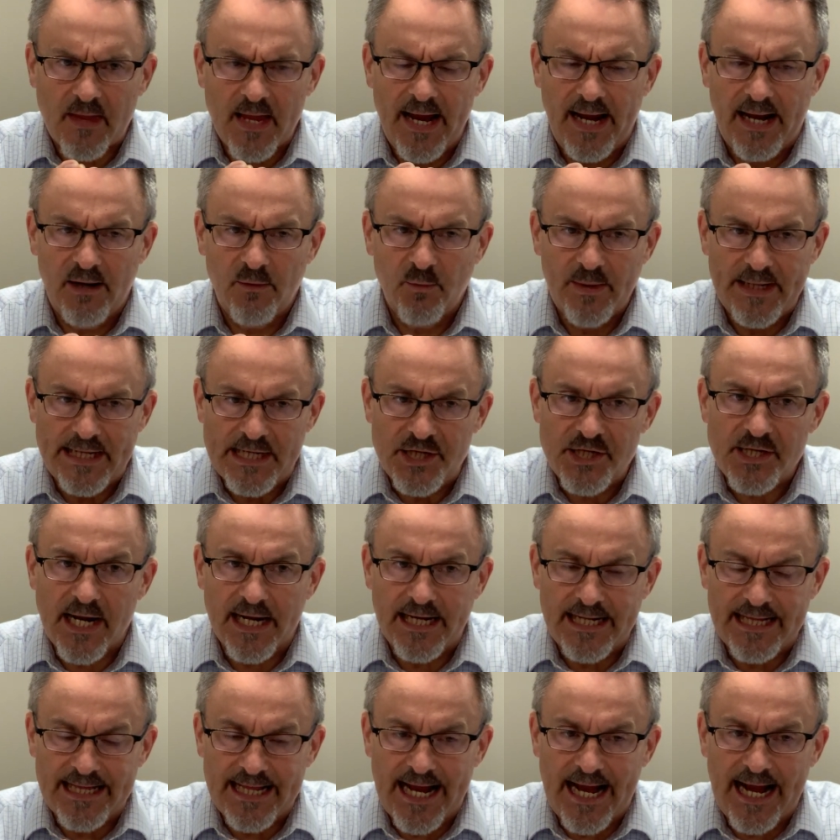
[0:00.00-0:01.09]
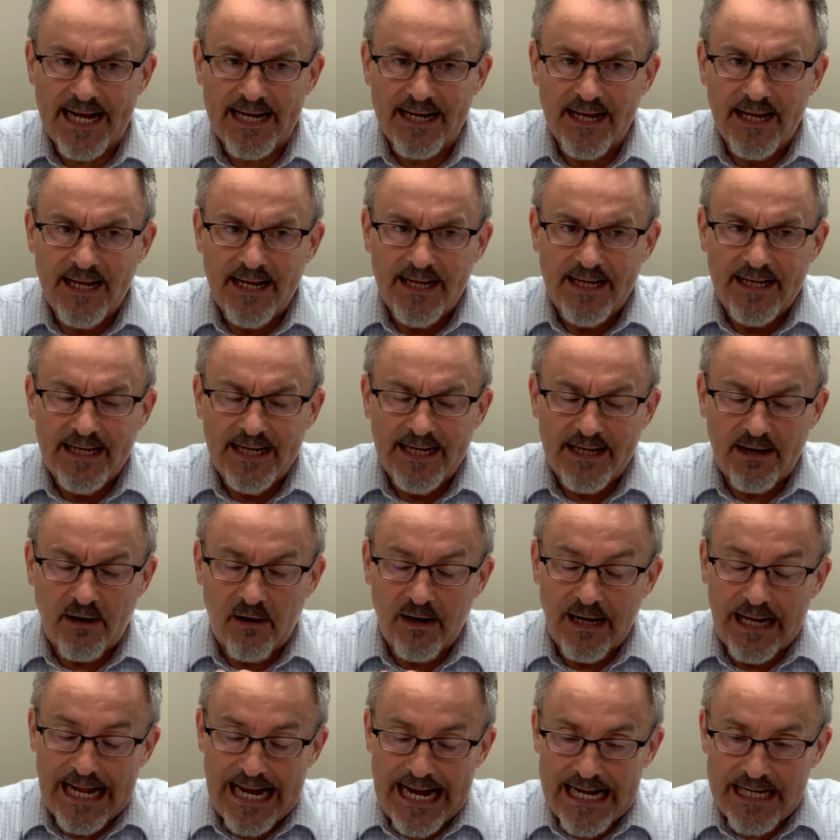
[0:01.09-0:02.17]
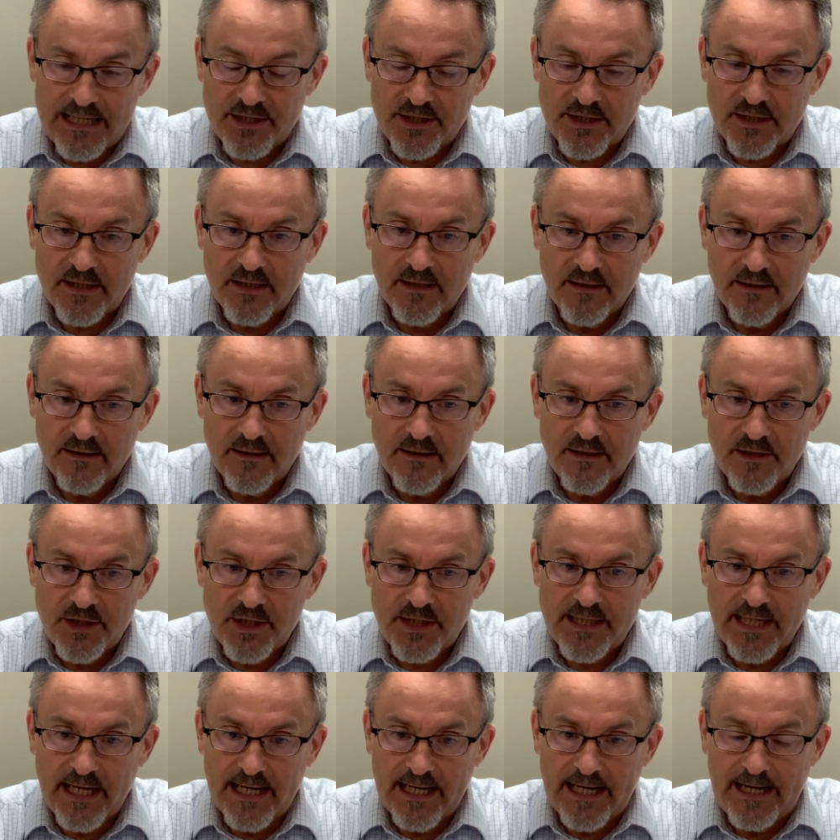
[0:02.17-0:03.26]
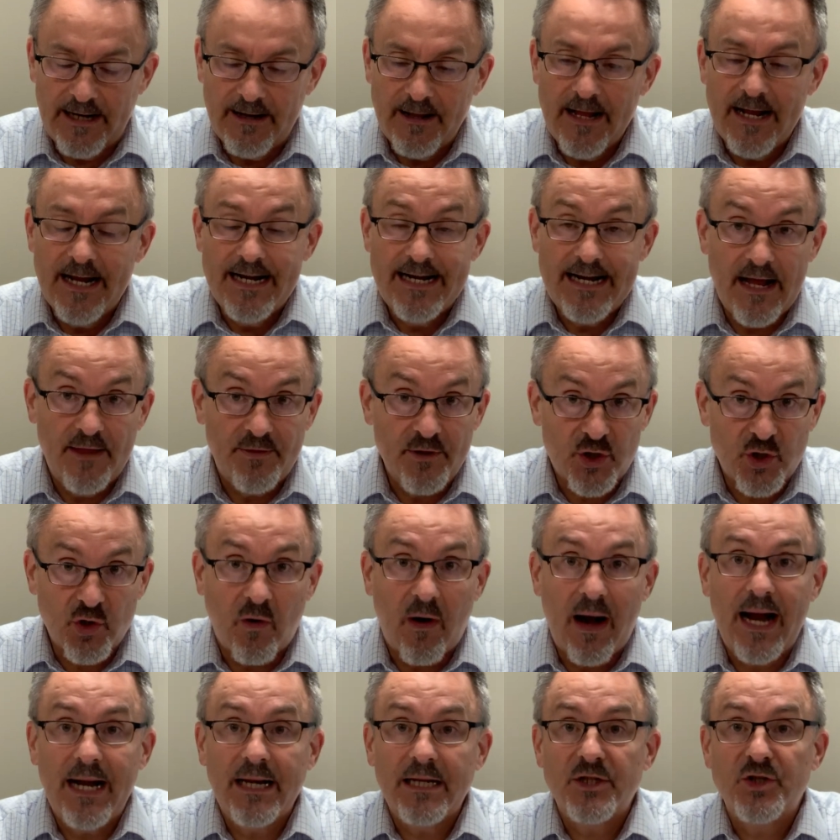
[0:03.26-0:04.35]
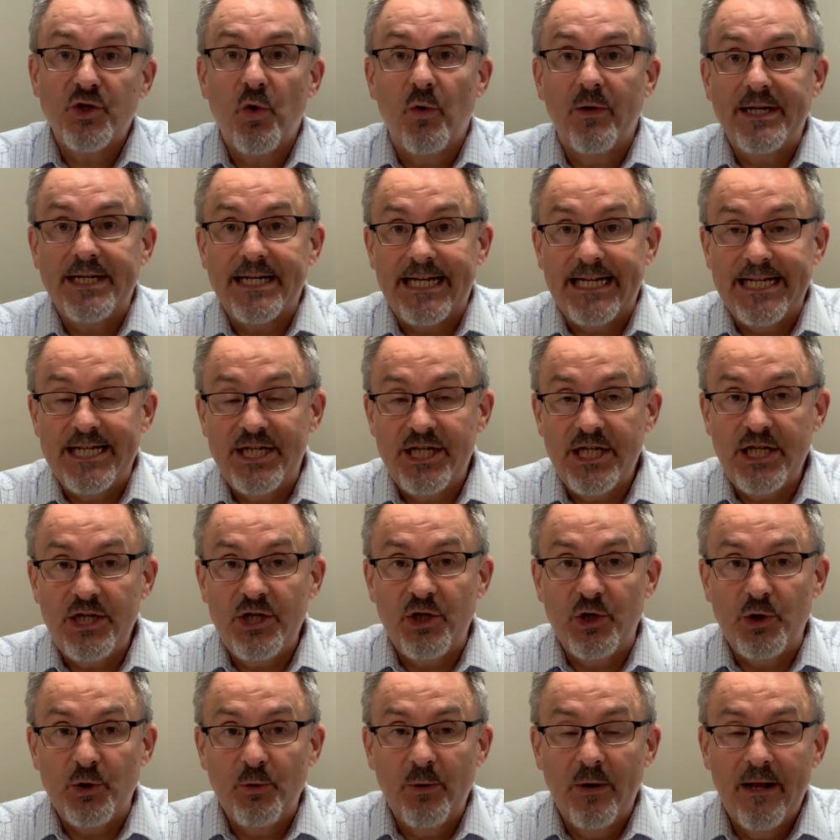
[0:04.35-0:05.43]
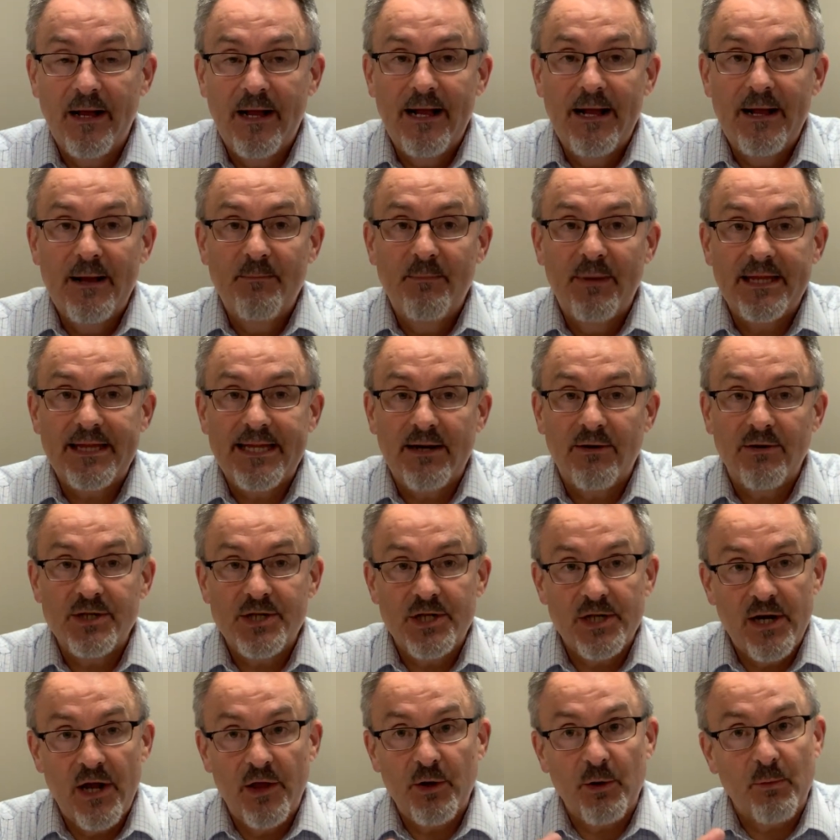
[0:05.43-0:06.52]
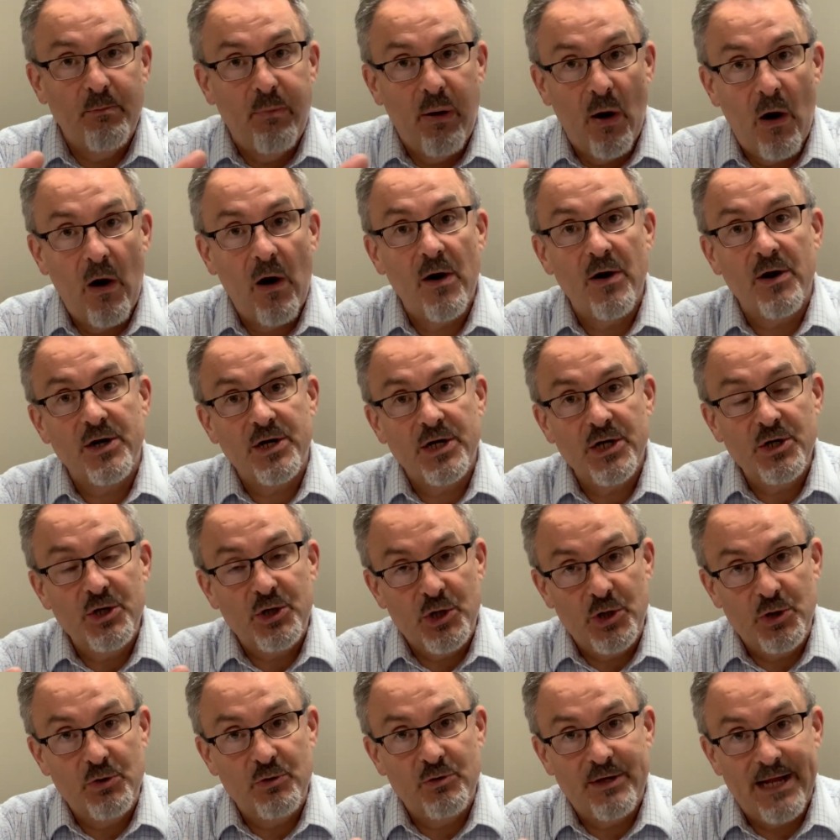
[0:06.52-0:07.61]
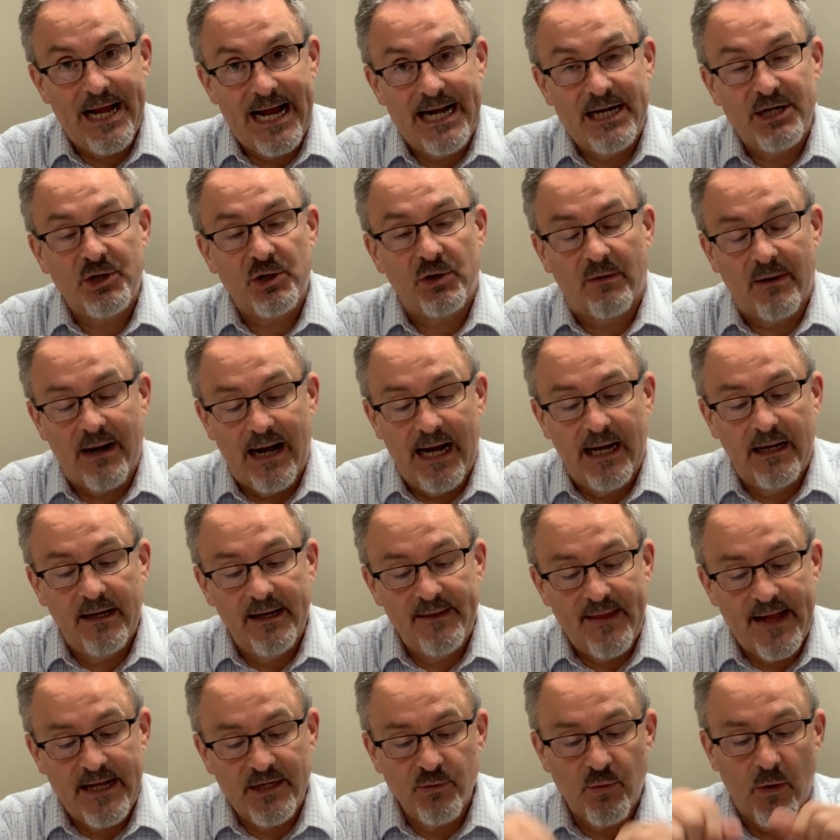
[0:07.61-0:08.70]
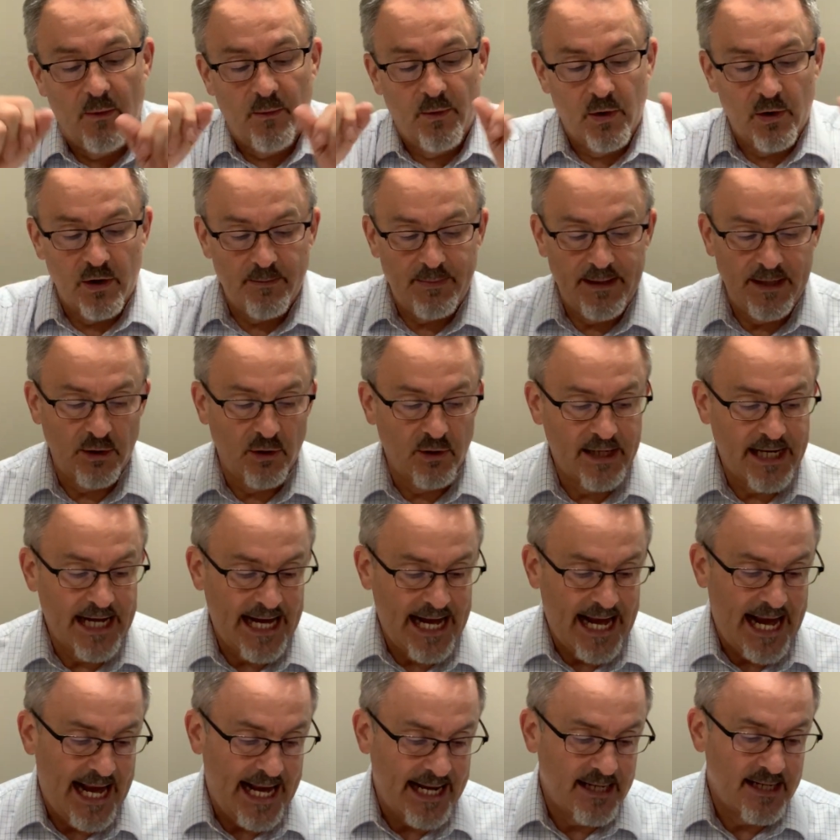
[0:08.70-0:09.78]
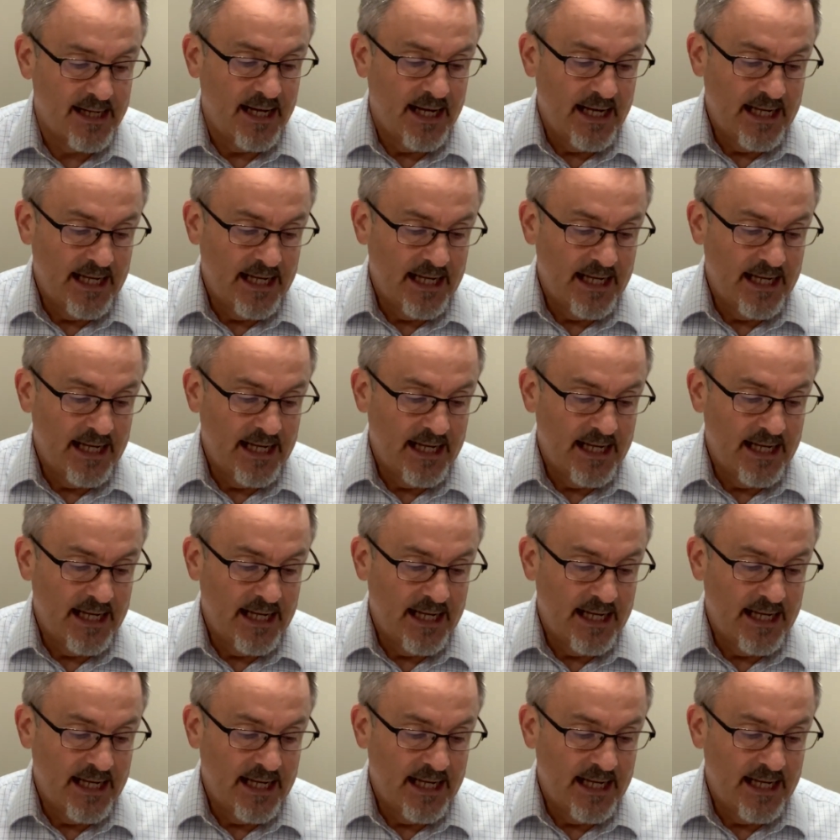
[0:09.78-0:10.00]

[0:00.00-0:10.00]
And we studied that in our last study. Now the trial is going to continue, but there is another part to that trial, and that's what we're going to be looking at